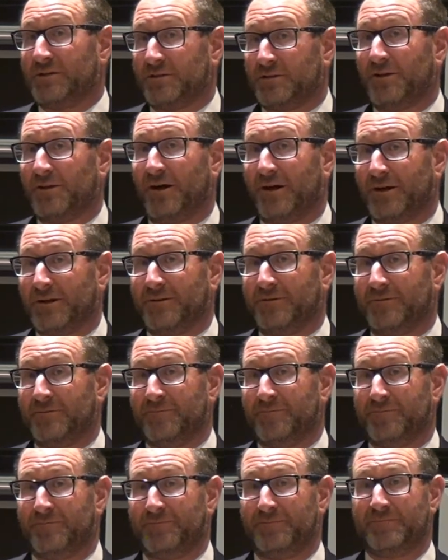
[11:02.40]
underline.
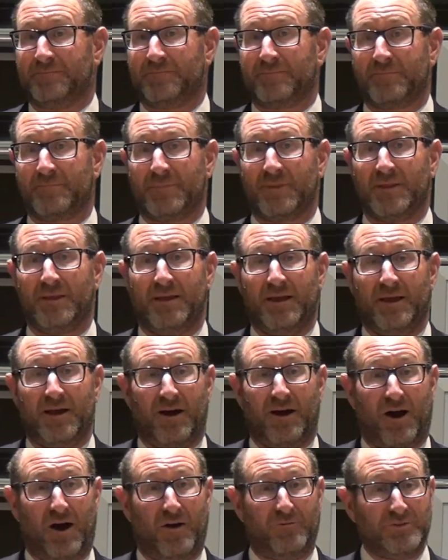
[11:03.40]

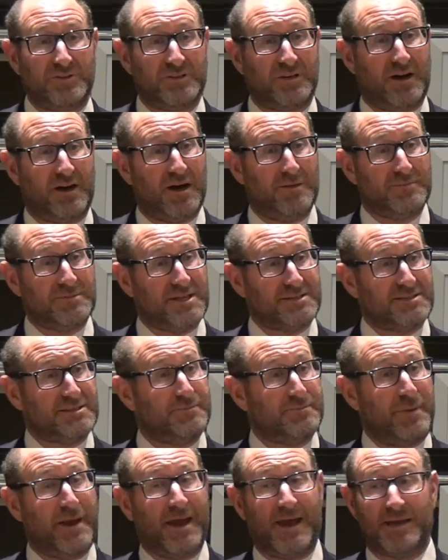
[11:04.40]
Oftentimes that's
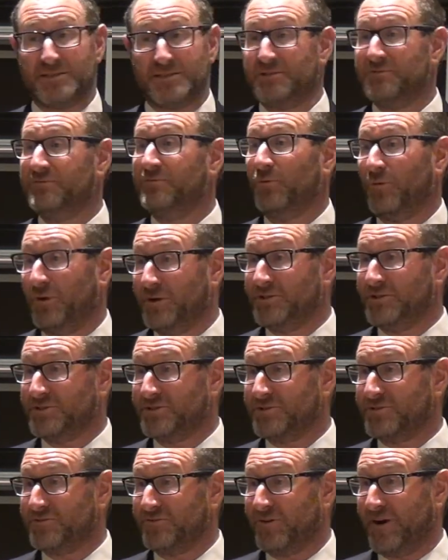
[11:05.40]
the passive
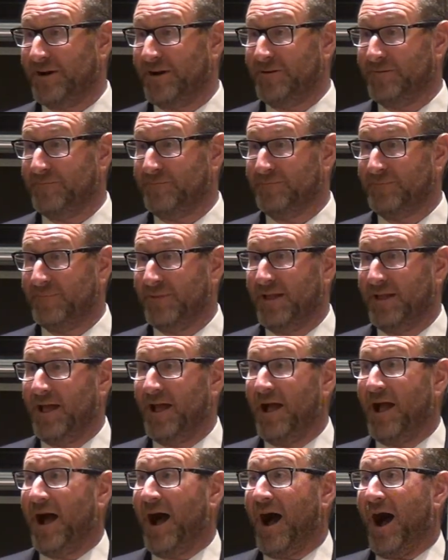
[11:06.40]
voice, right?
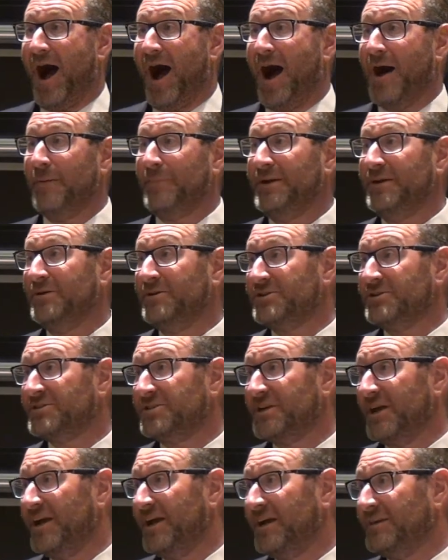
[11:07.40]
I'm here to
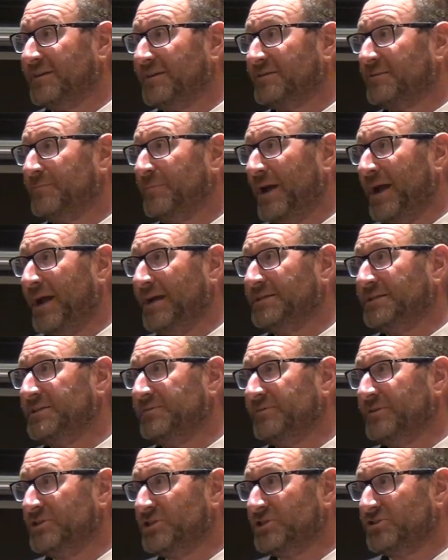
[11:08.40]
say that the
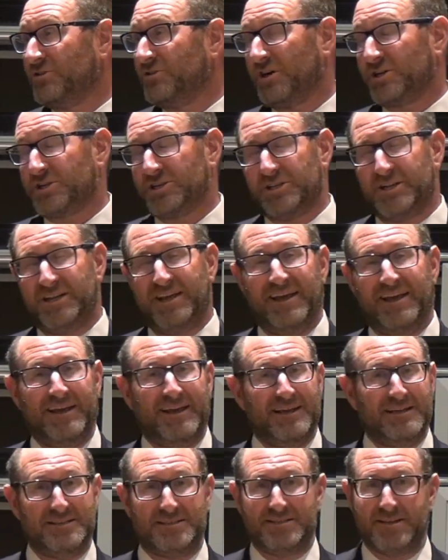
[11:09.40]
passive construction
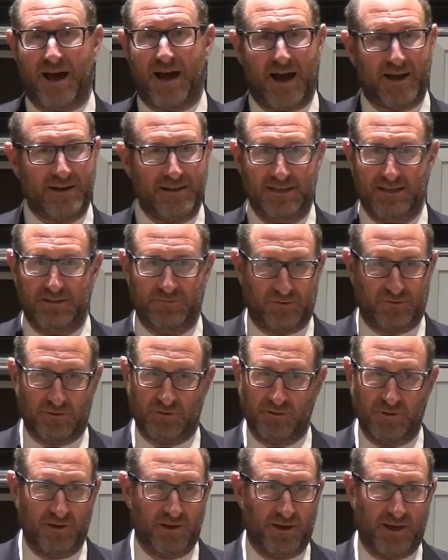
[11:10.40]
is not
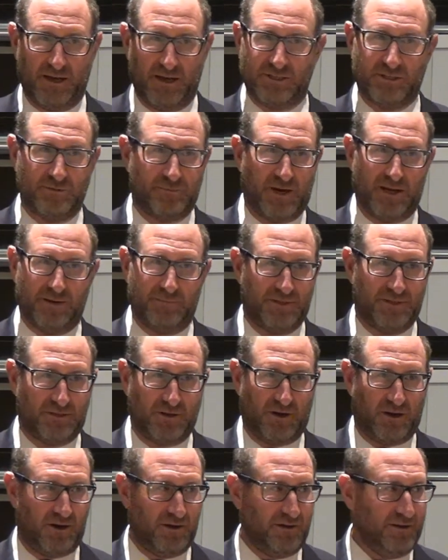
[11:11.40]
evil, as you might have been
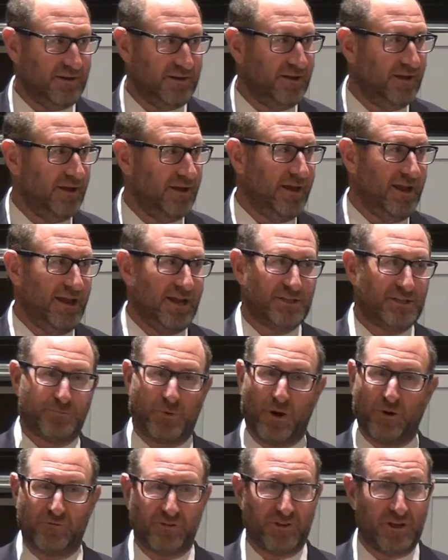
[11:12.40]
taught. It's
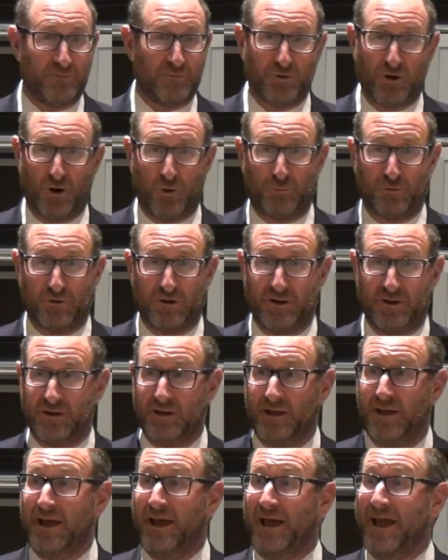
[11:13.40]
perfectly appropriate,
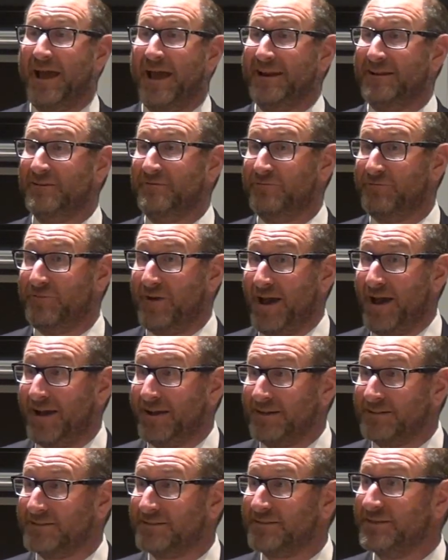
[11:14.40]
and in
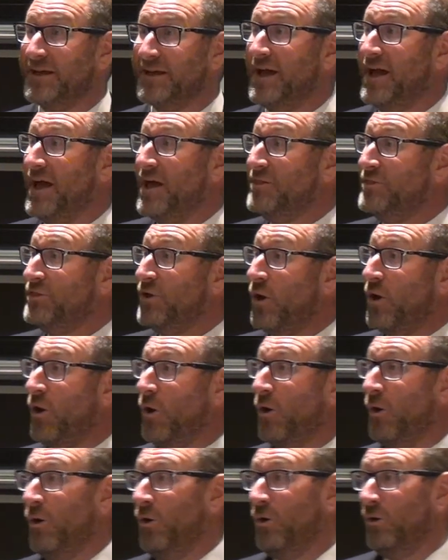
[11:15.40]
fact, the
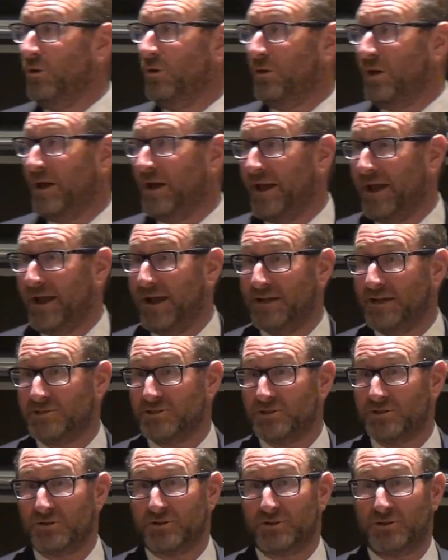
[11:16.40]
whole
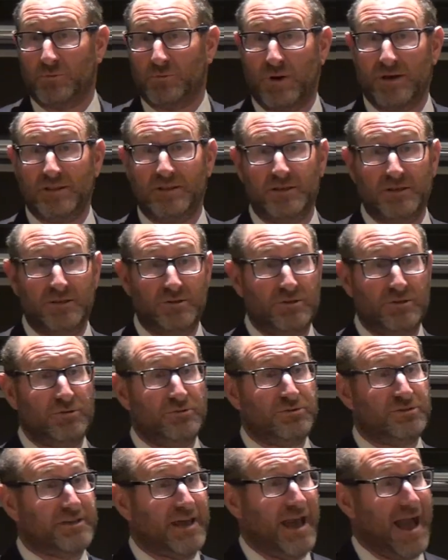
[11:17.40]
answer to whether you
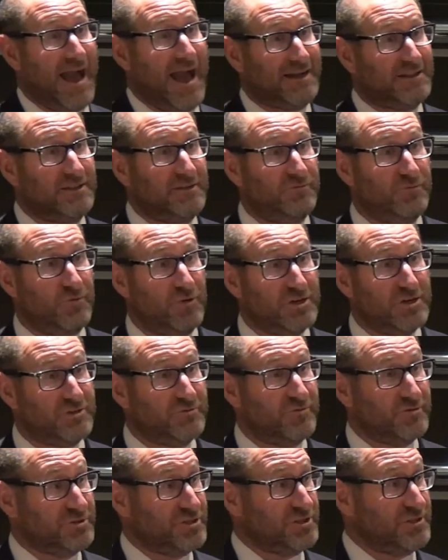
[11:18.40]
use the active voice
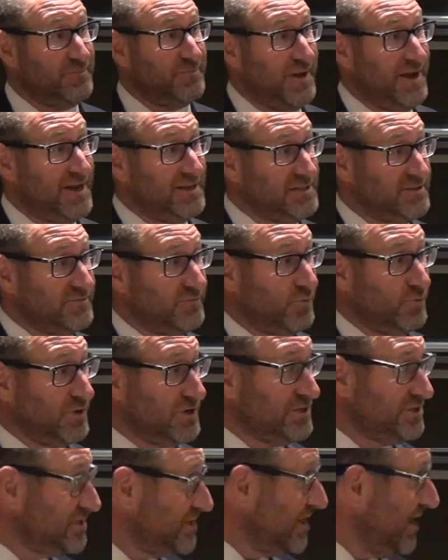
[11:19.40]
versus the passive
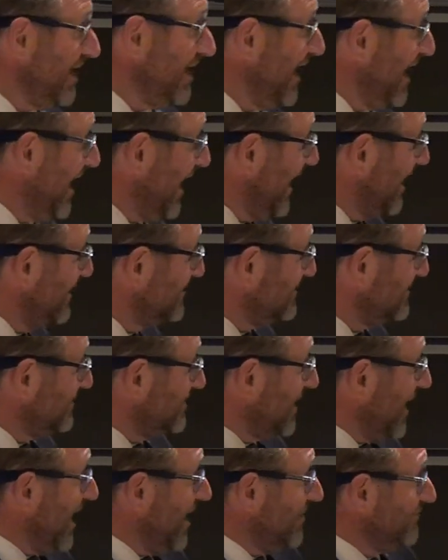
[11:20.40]
voice
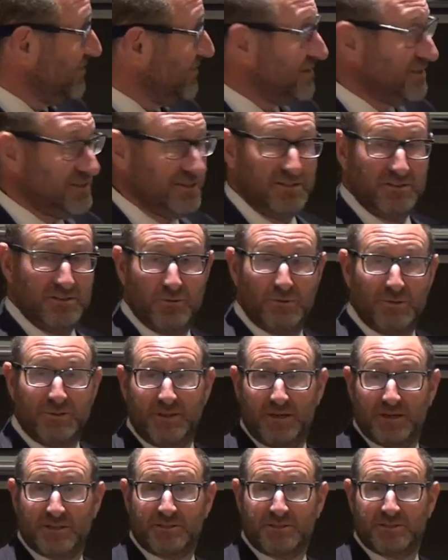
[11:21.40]
has everything to do with
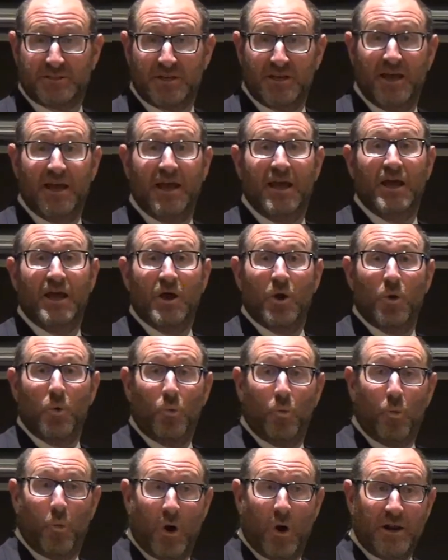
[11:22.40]
this.
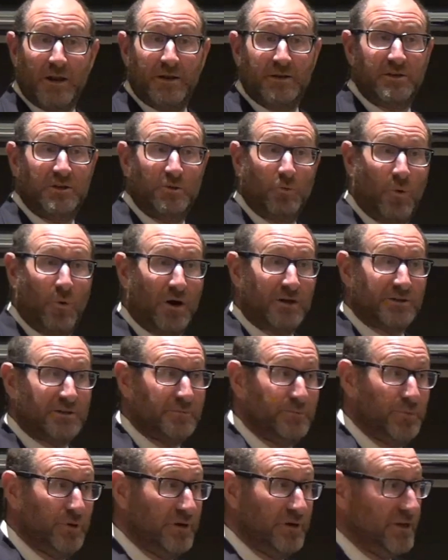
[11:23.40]
What do you want
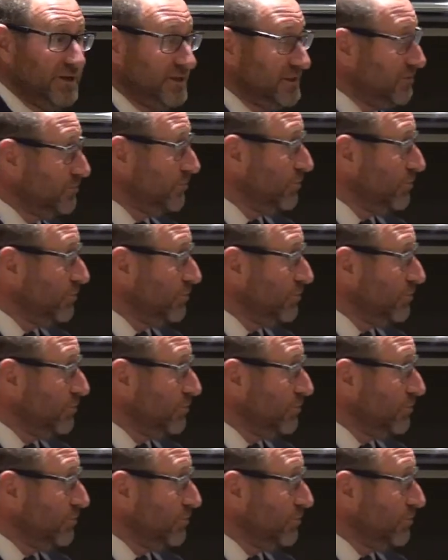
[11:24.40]
to put in the